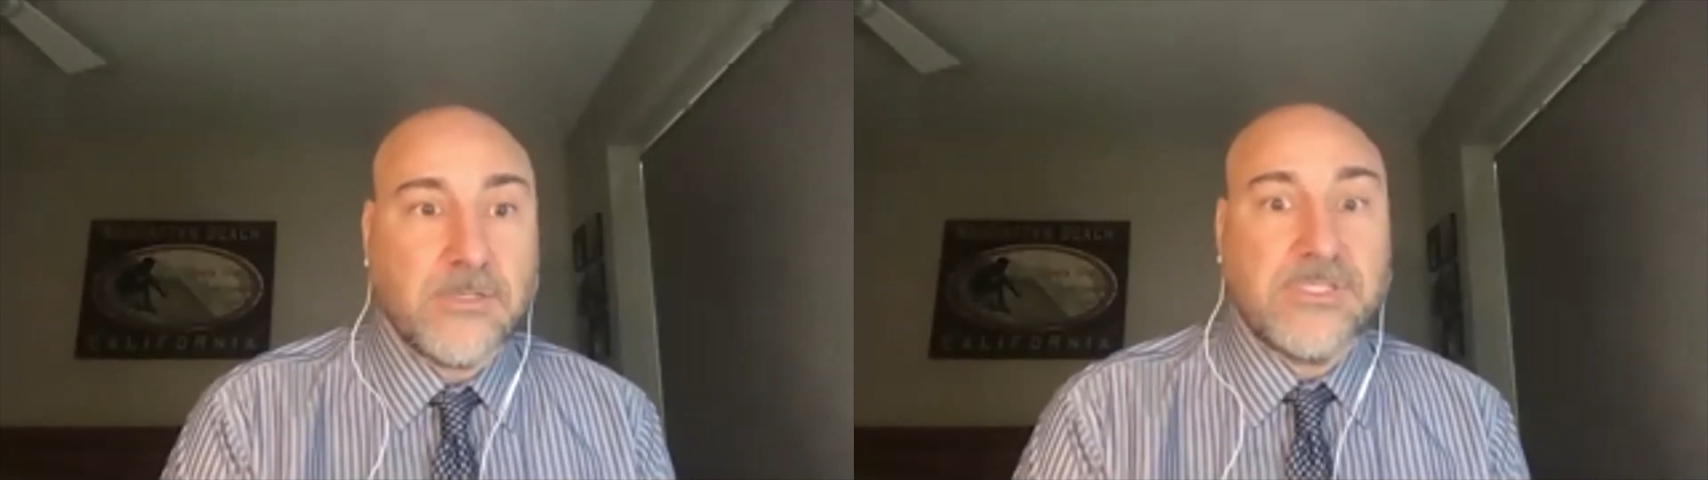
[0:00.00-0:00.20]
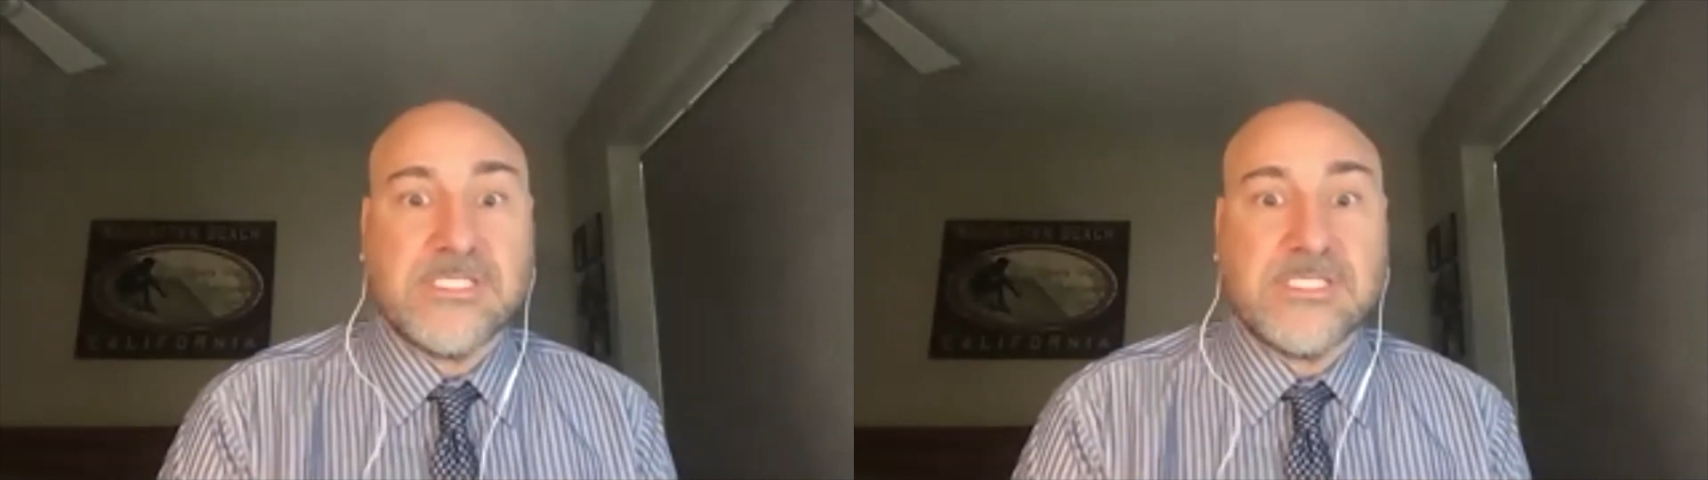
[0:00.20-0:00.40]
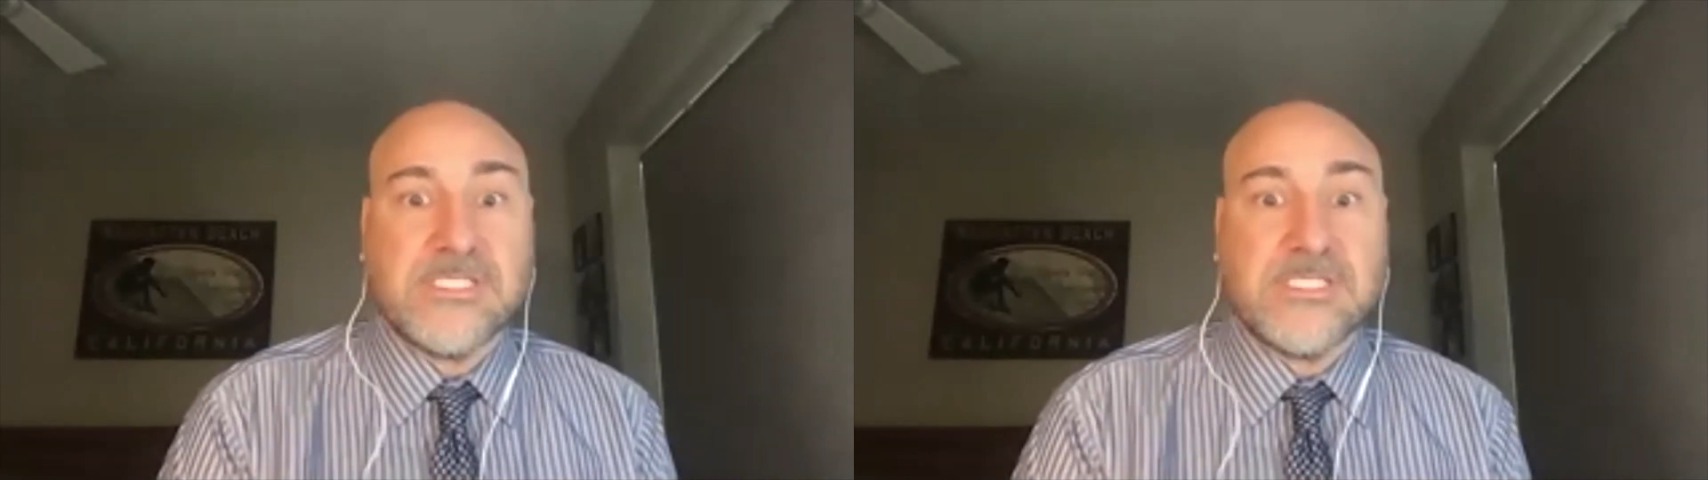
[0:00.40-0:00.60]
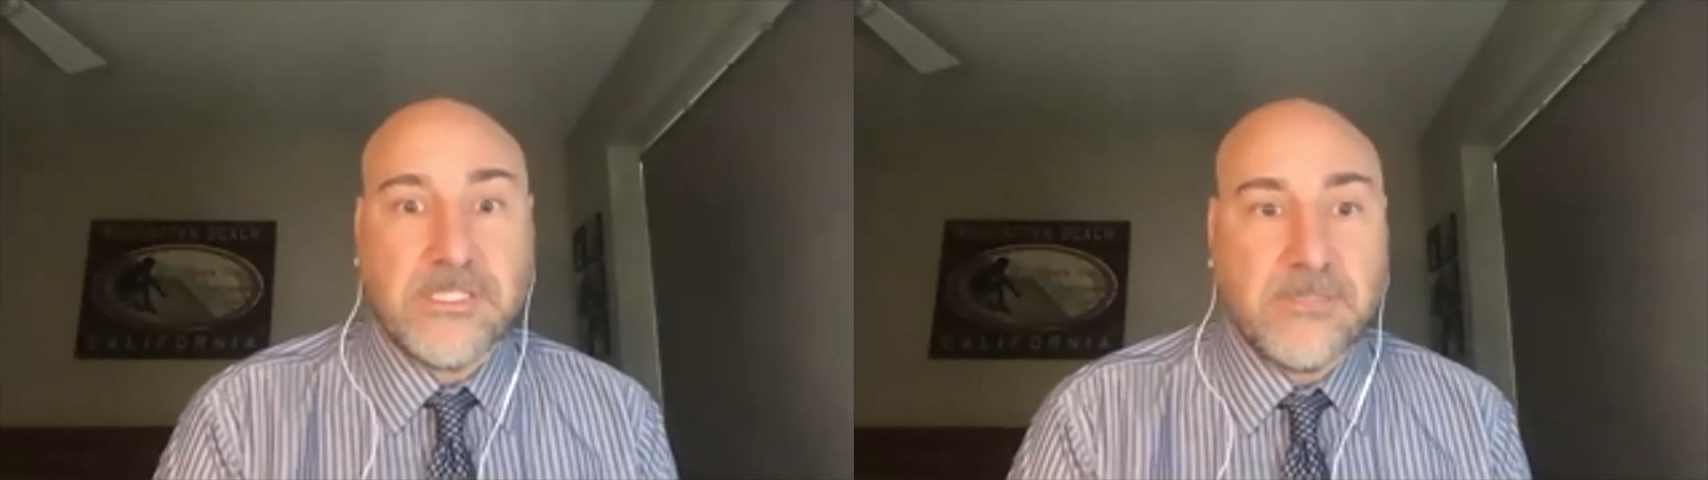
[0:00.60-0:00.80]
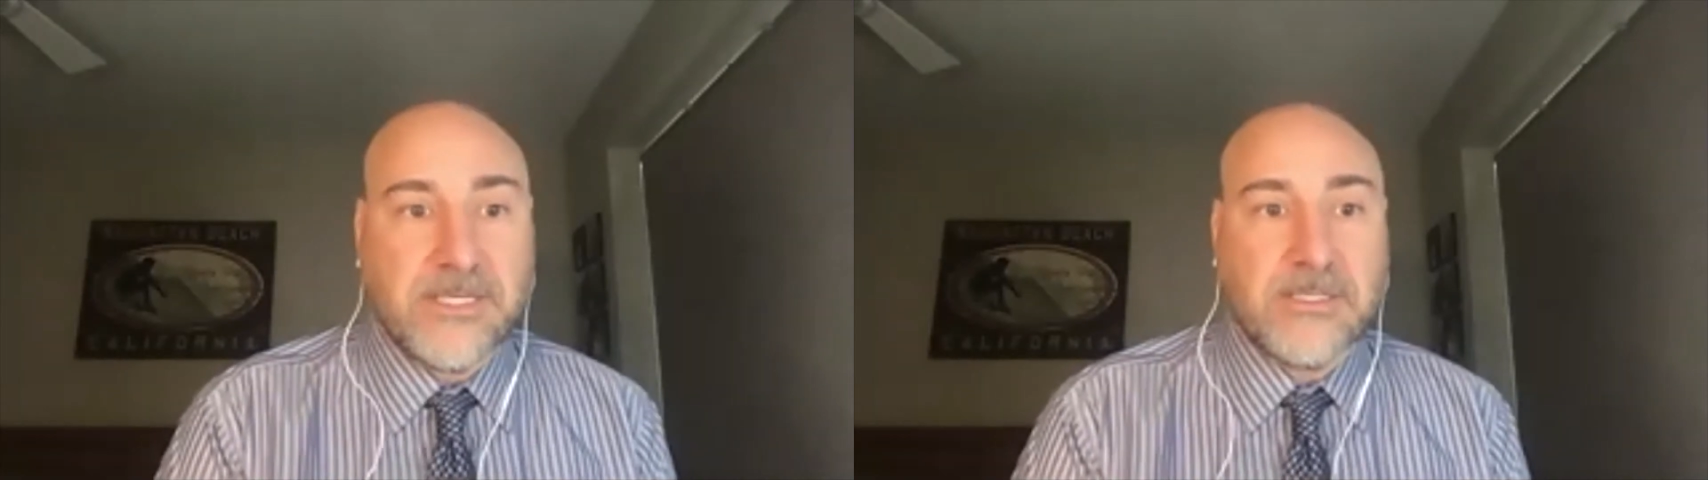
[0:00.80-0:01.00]
It always leads you
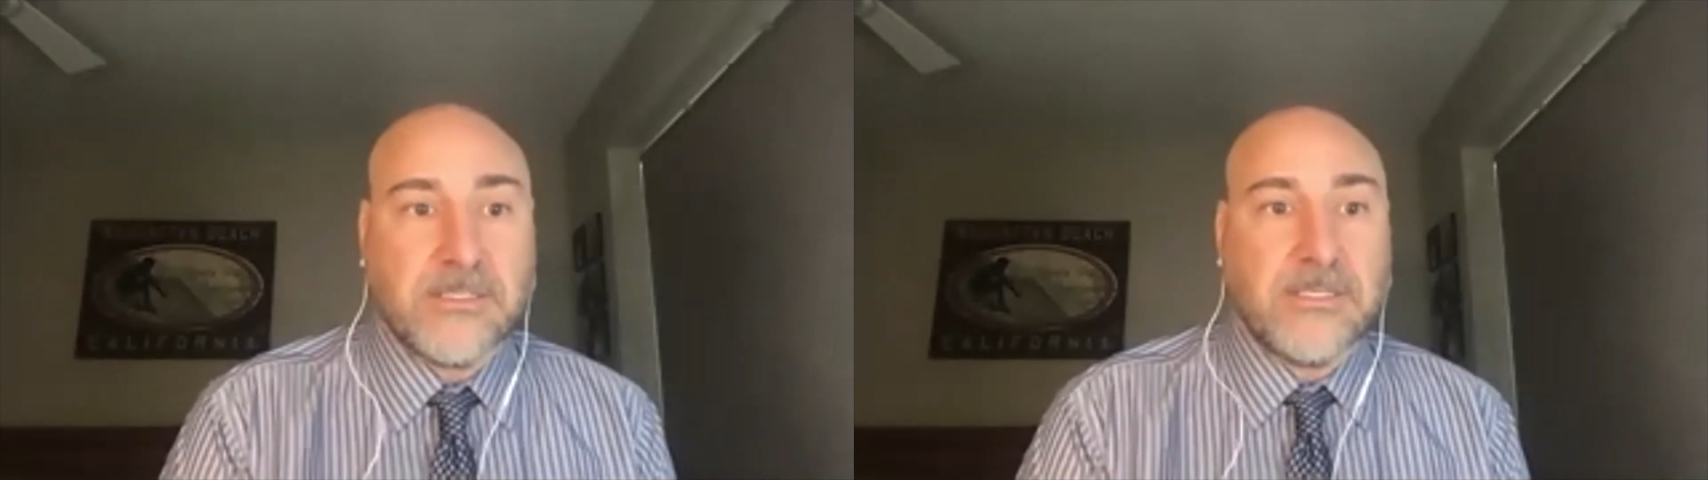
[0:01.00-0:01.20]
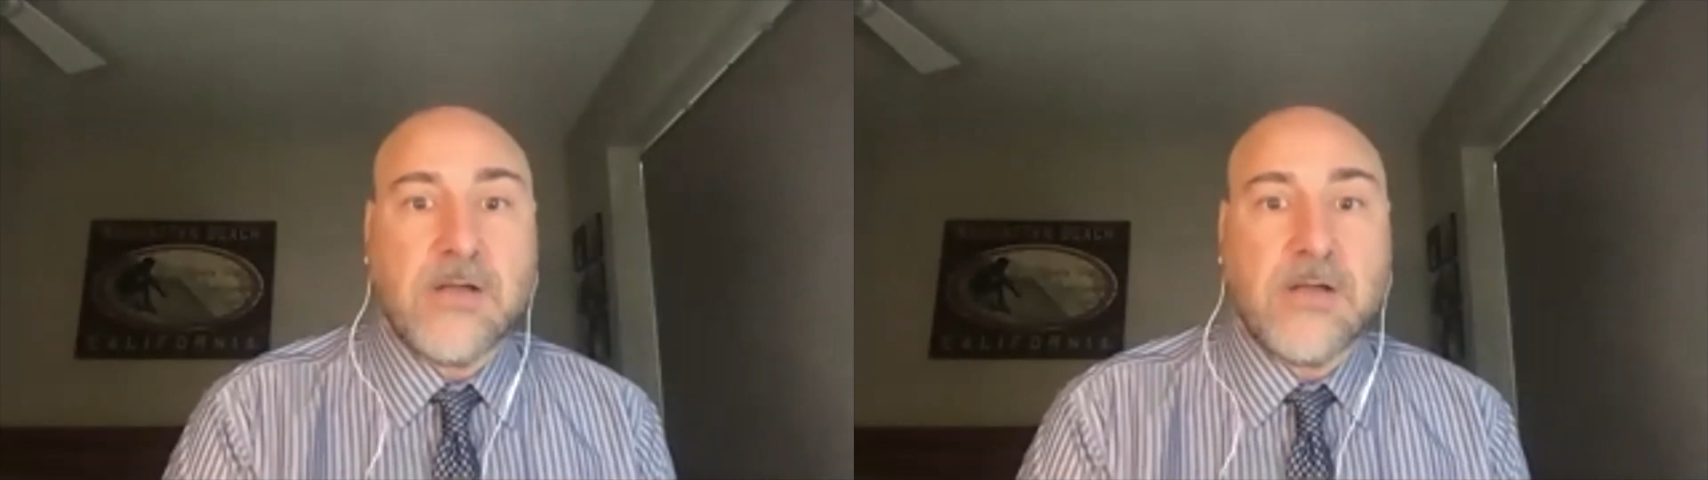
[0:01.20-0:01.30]
to better